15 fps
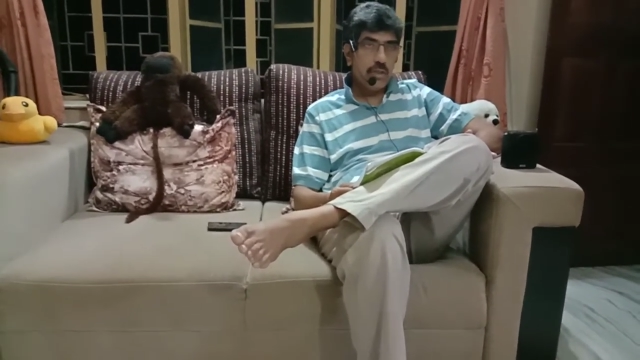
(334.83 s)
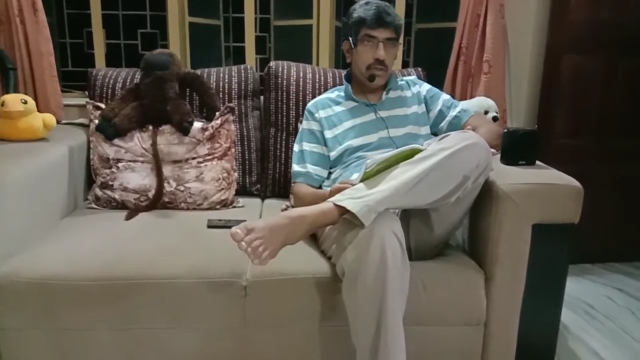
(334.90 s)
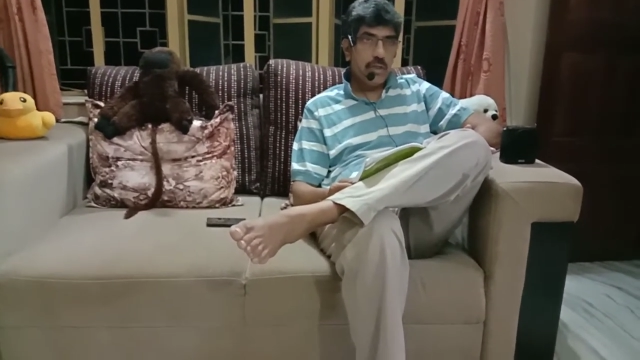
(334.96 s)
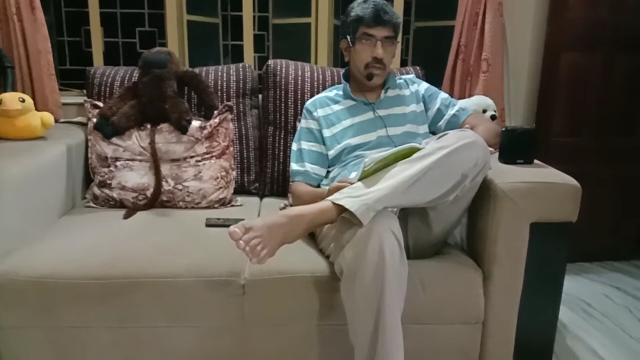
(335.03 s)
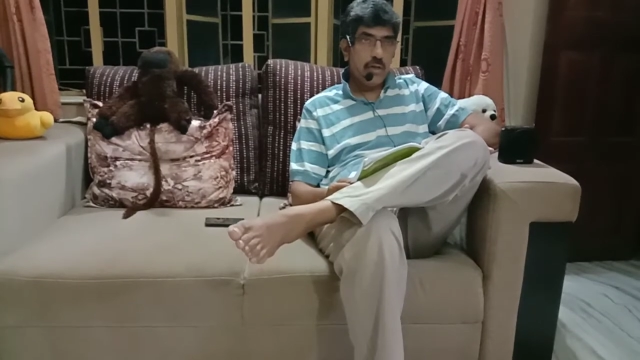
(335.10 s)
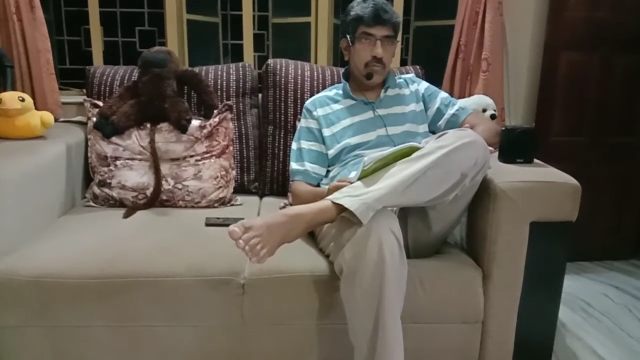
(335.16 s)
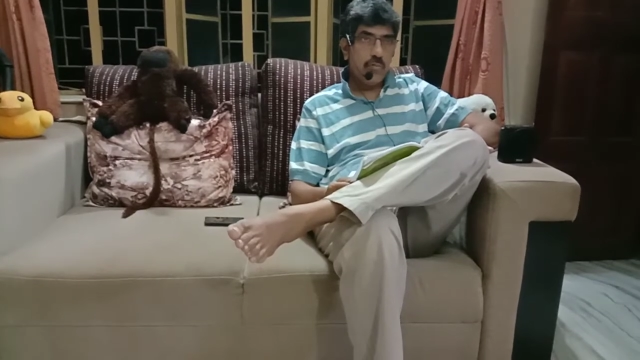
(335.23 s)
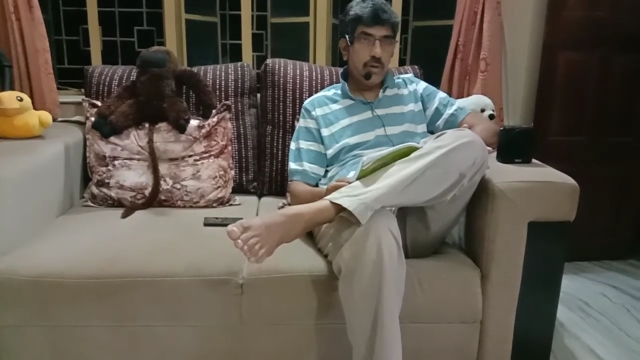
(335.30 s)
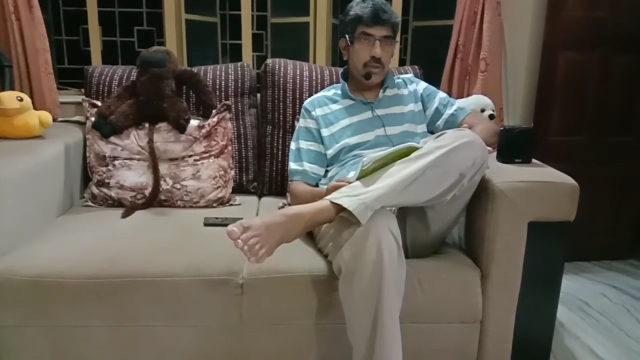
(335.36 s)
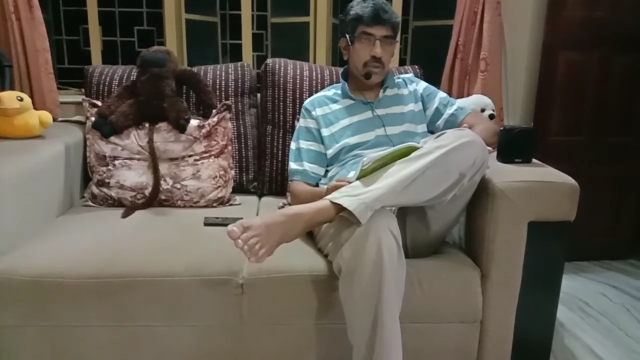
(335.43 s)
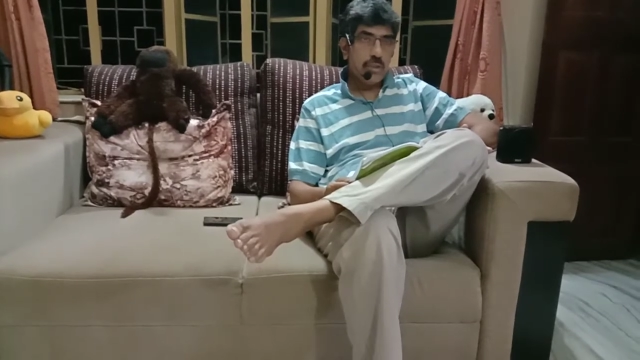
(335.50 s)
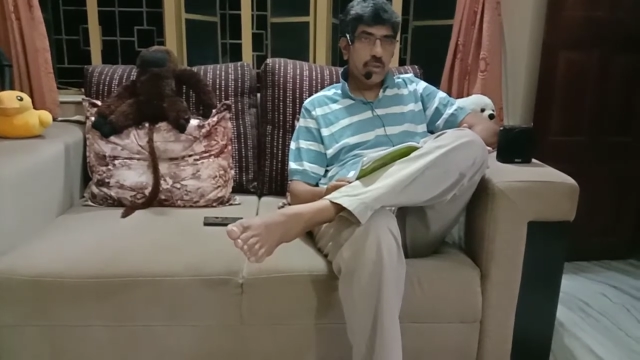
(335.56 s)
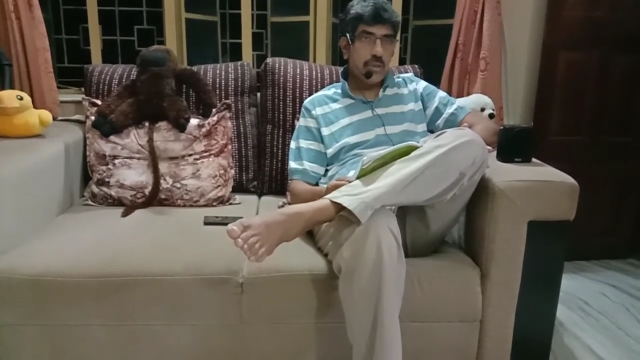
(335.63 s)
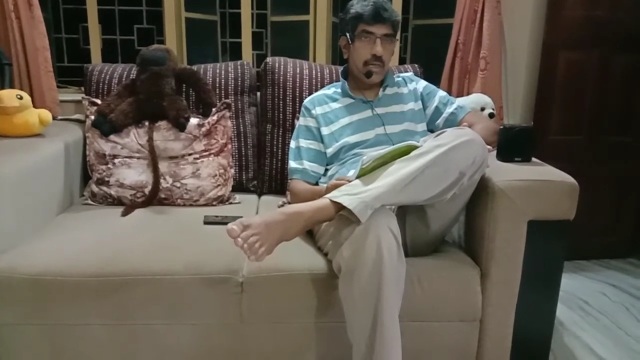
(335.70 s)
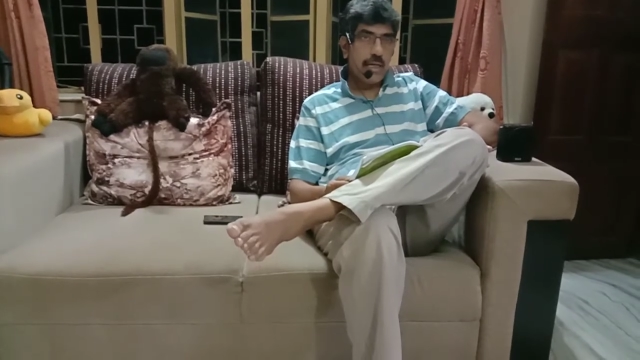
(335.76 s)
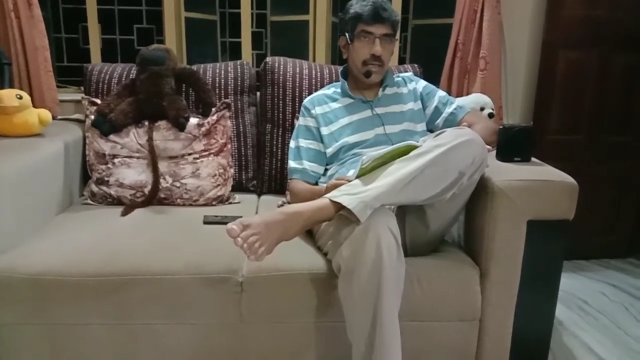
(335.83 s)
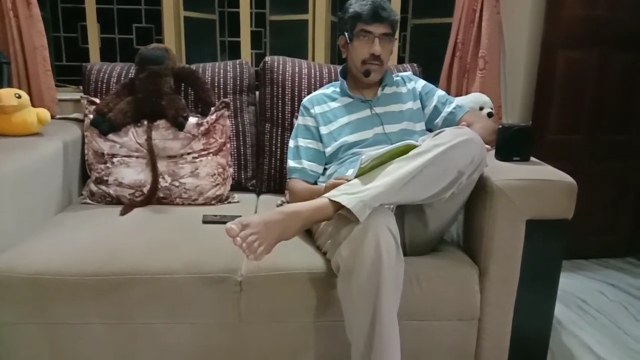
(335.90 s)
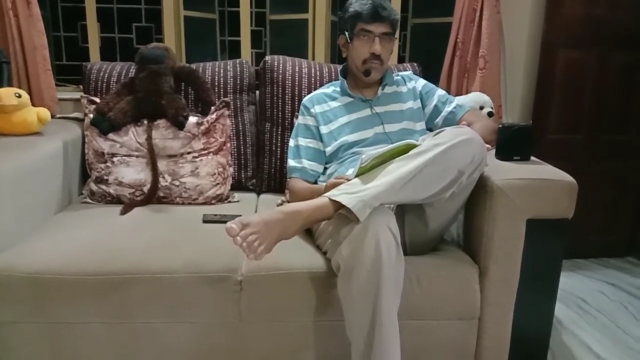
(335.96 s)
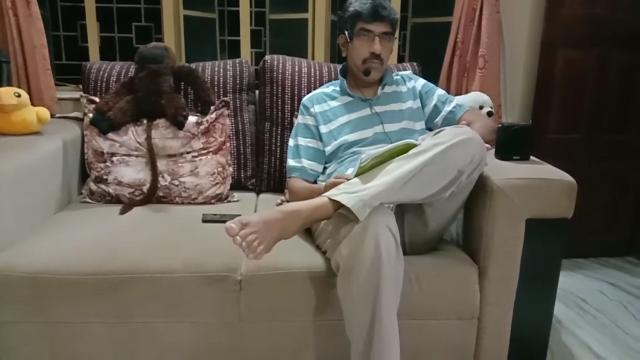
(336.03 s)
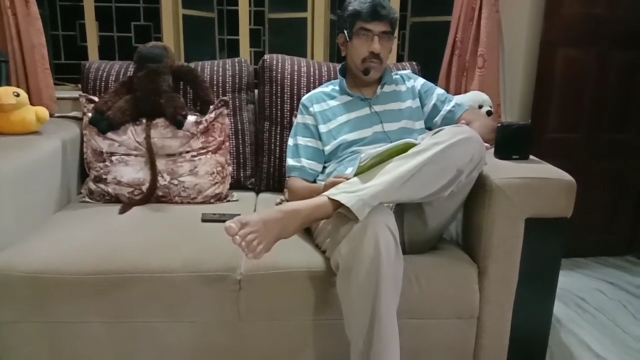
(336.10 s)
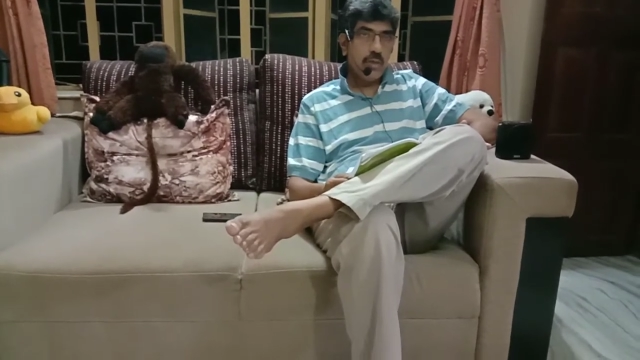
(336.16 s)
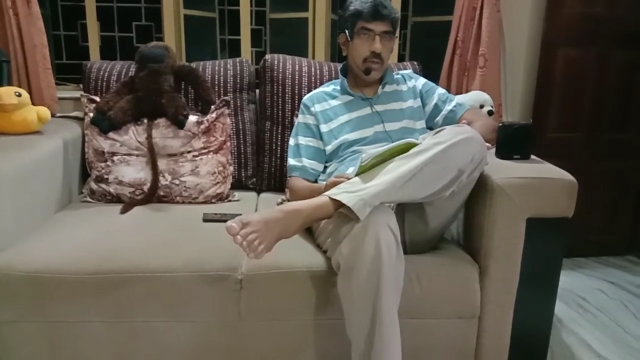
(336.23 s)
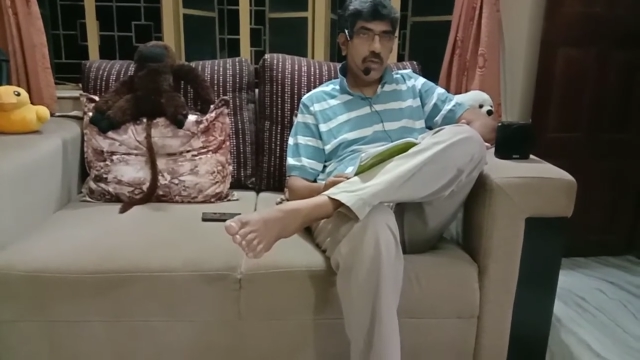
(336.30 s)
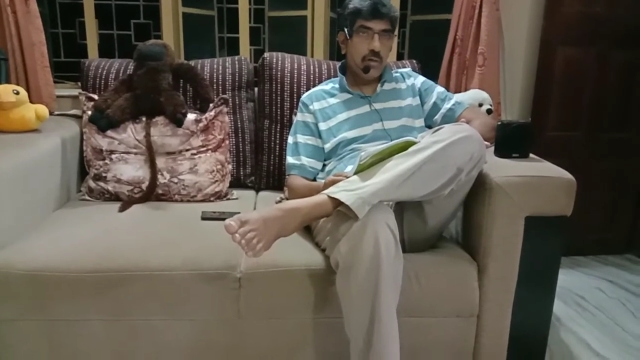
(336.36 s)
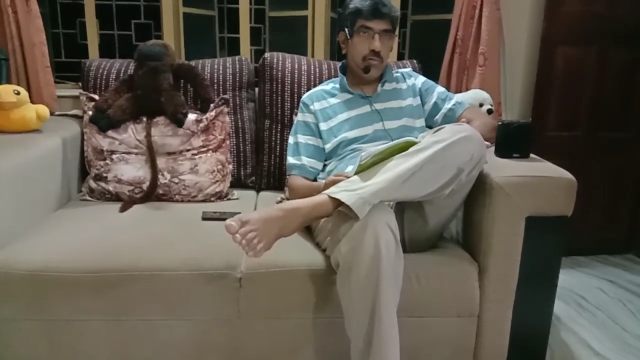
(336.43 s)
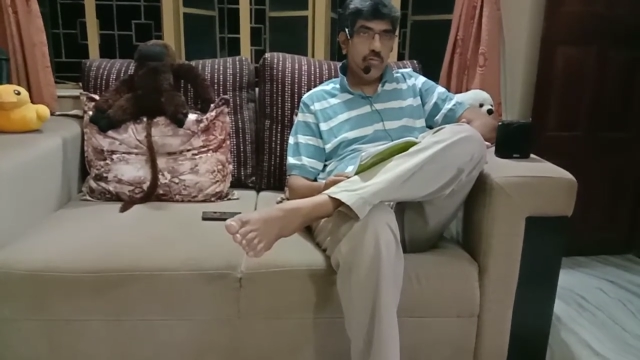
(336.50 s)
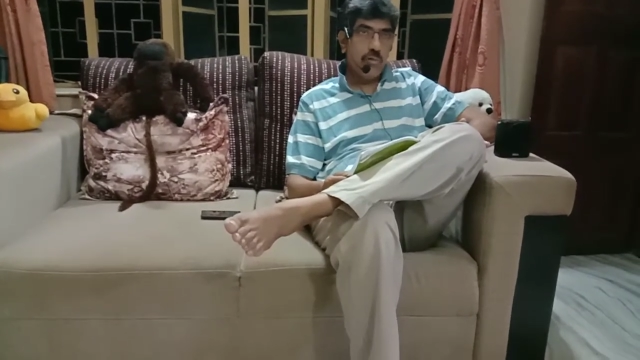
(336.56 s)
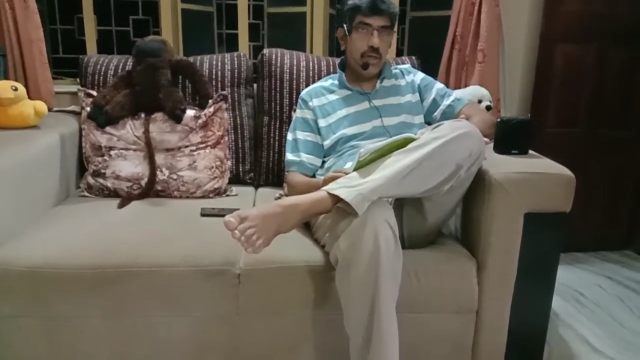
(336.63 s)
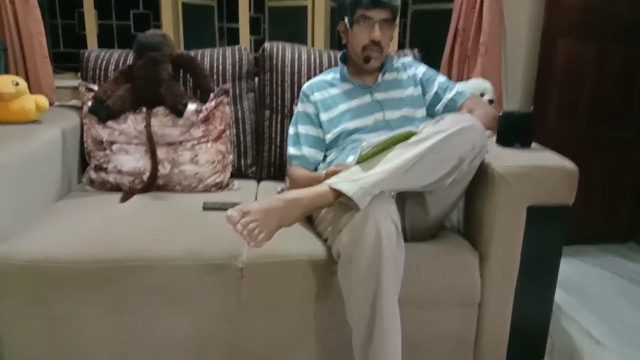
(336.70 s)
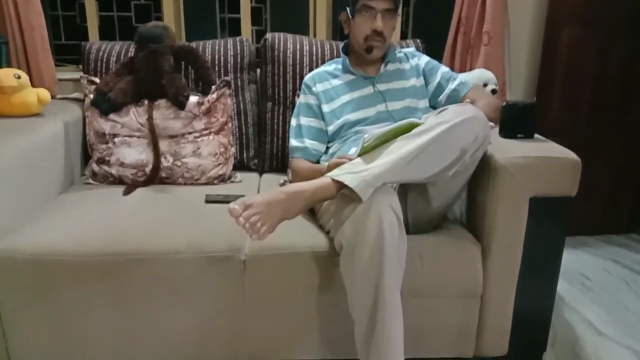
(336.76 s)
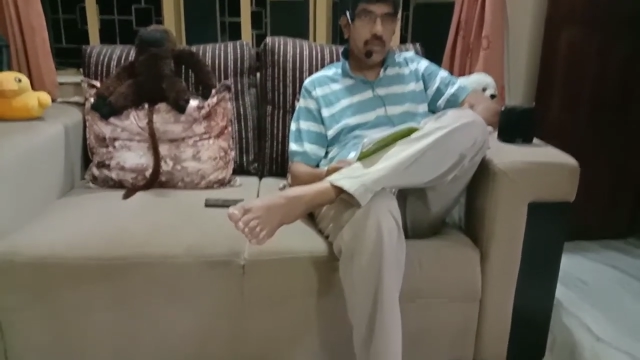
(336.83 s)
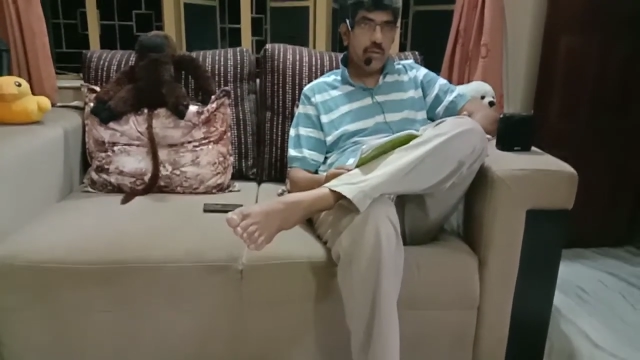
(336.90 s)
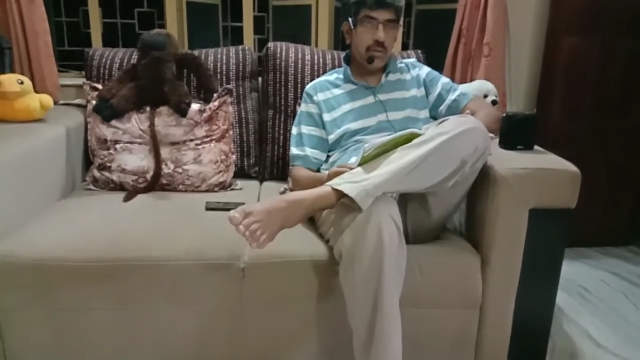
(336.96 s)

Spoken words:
There was a time when